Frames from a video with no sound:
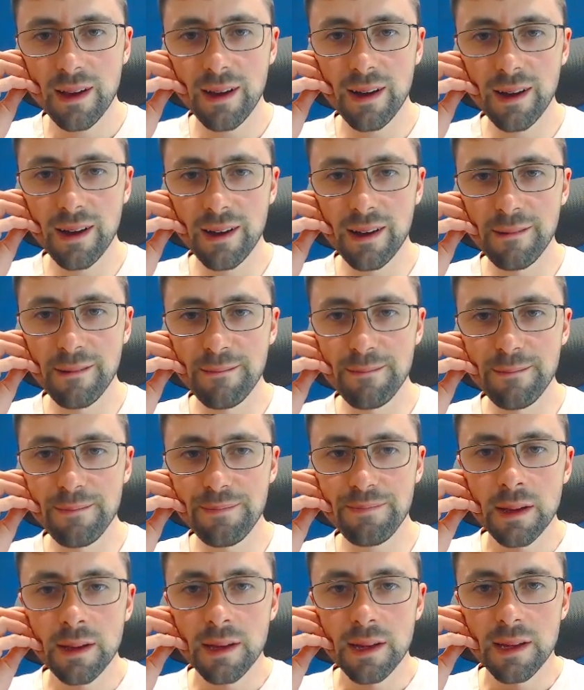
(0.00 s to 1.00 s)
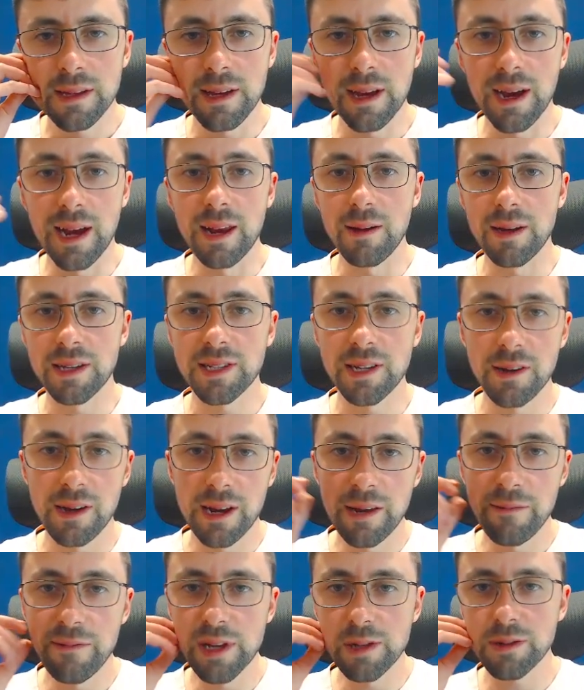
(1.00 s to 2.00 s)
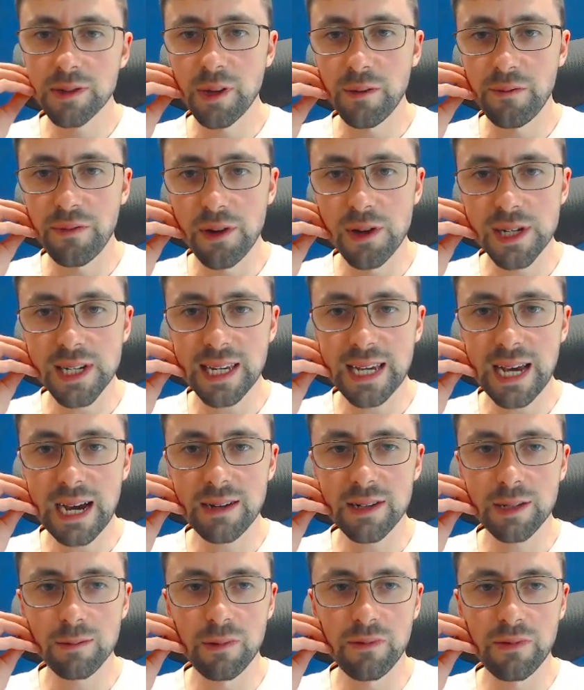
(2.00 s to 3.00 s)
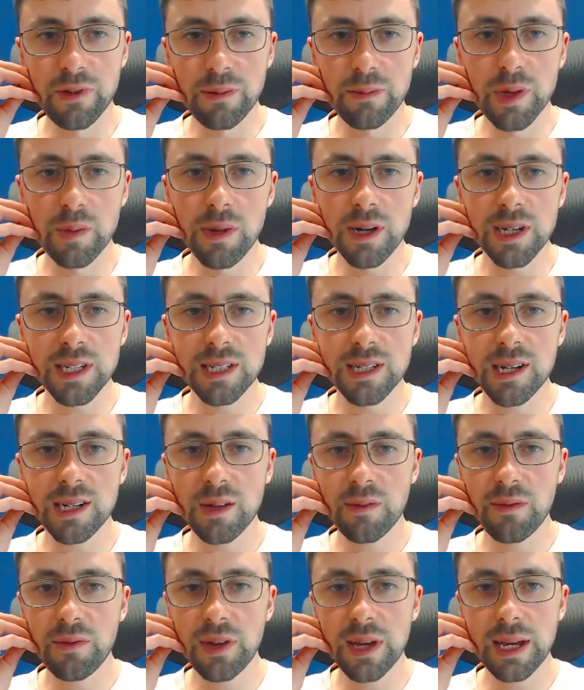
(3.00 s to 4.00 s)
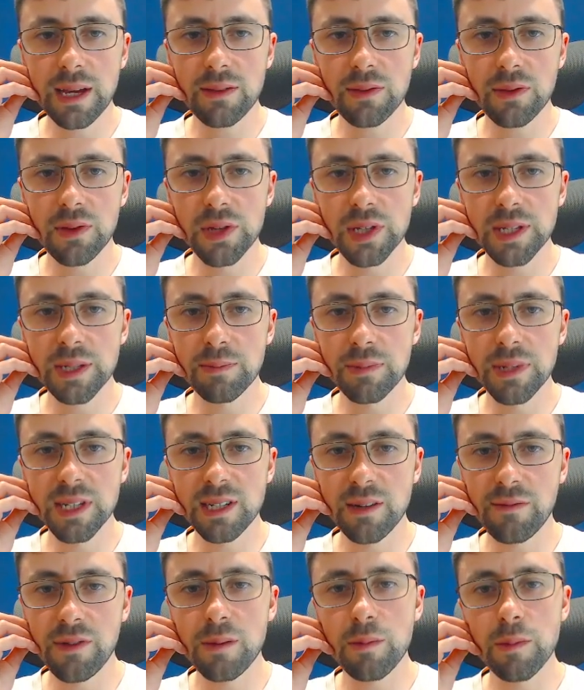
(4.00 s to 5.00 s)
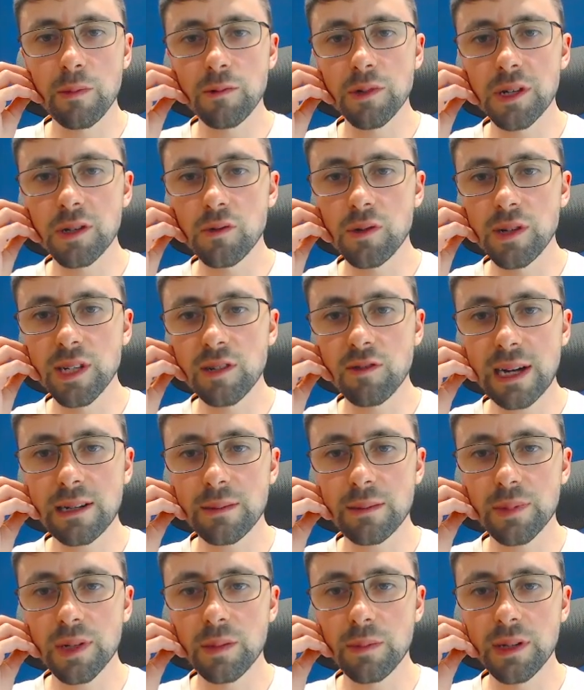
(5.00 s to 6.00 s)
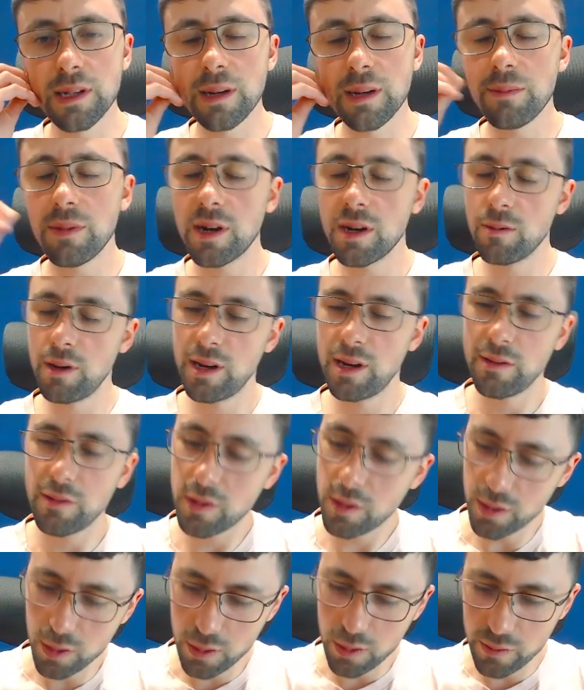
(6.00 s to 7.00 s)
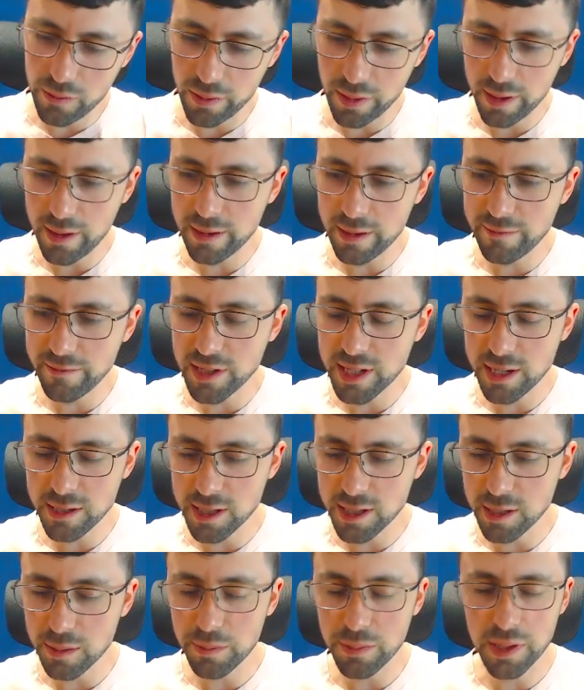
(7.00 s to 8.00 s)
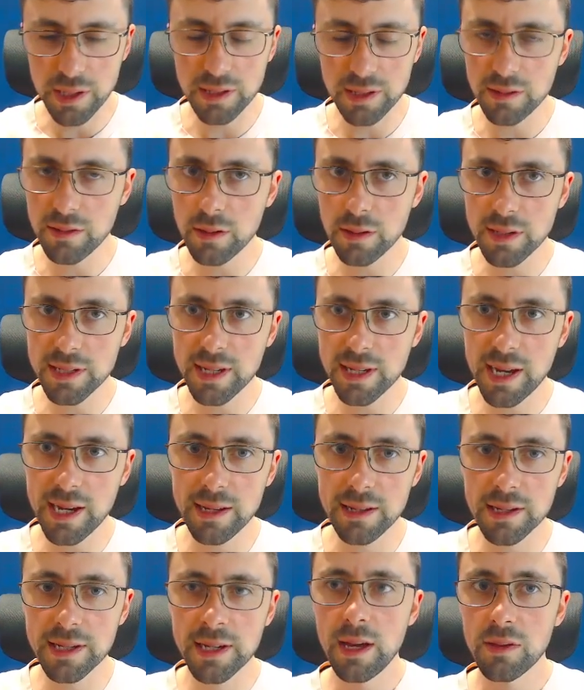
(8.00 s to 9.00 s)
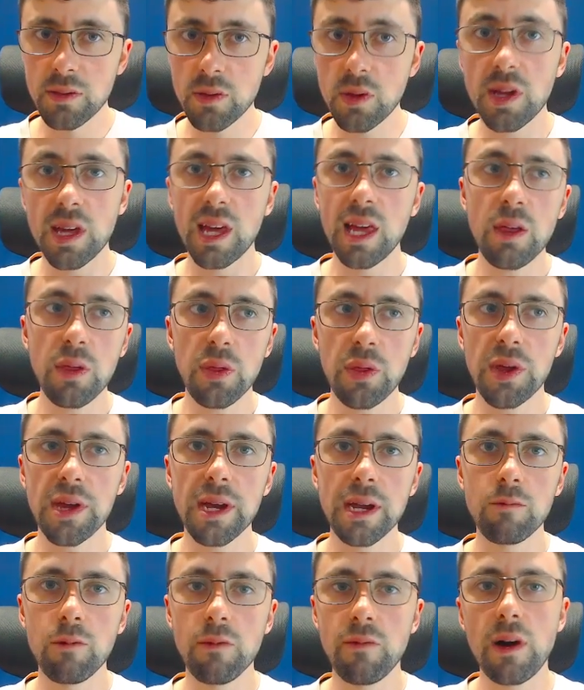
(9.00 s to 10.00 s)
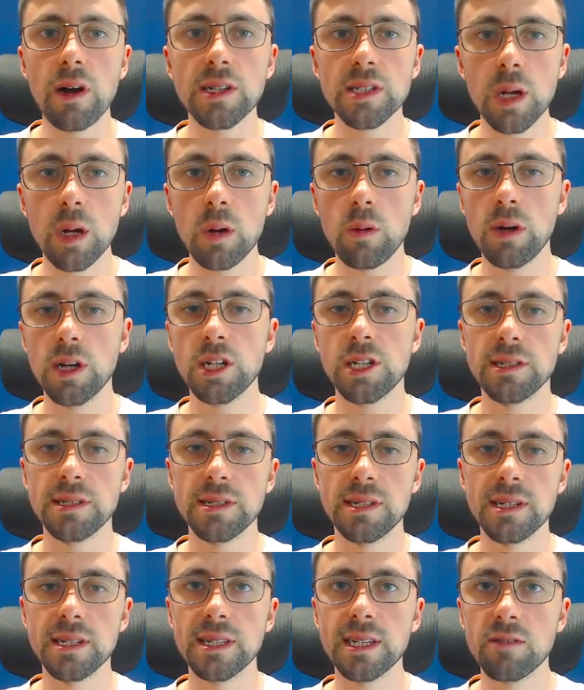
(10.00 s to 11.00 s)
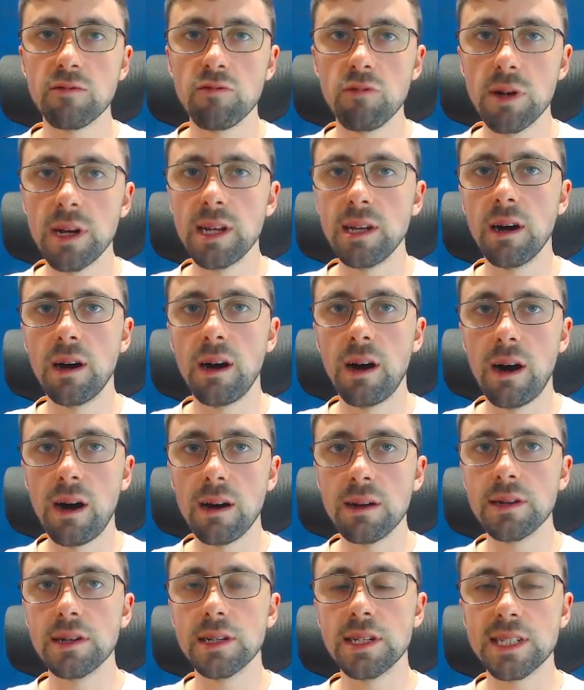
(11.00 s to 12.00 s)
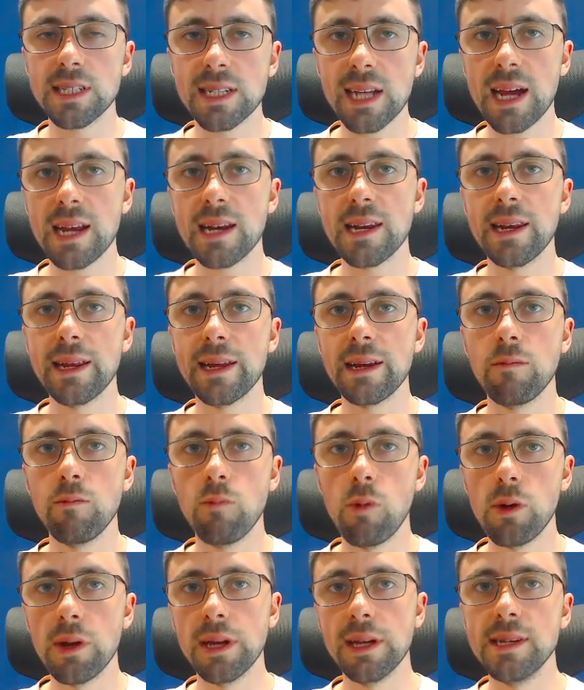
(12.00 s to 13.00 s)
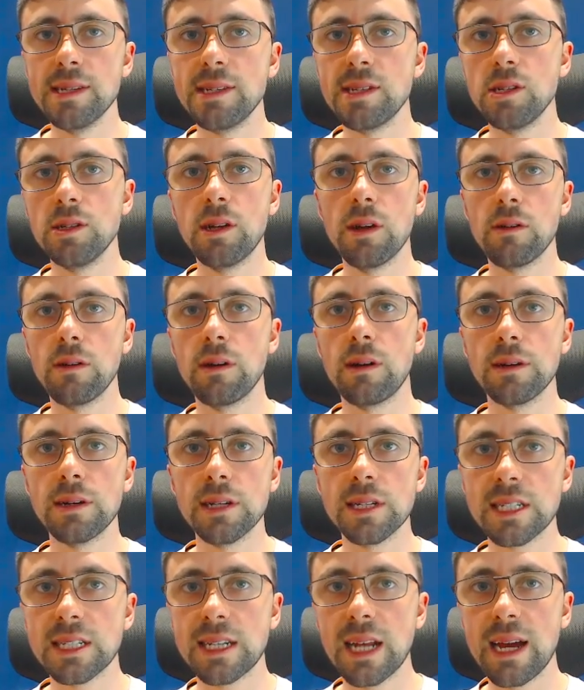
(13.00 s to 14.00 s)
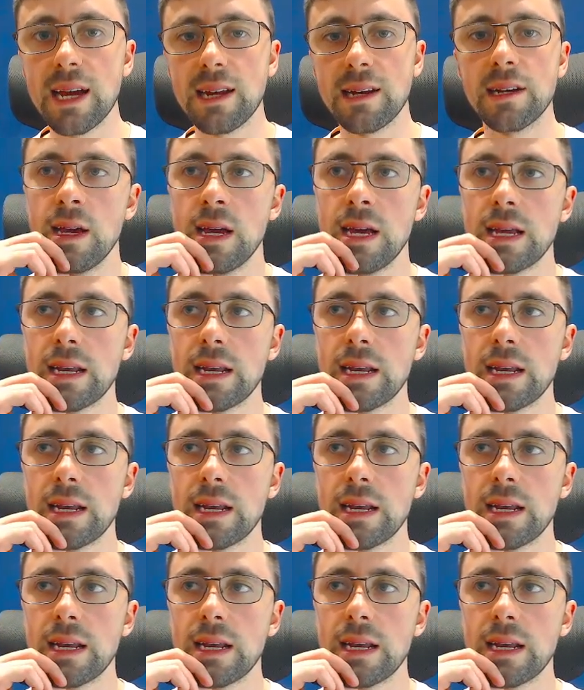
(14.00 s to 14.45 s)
Um, yeah, anyway, so, and if this was your first encounter with him, you might start to think this Mr. Feynman wasn't all he's cracked up to be. And by the way, I've got to go off on another tangent because I've got to say this. The key thing with asking questions is it's really understanding what it is you don't understand.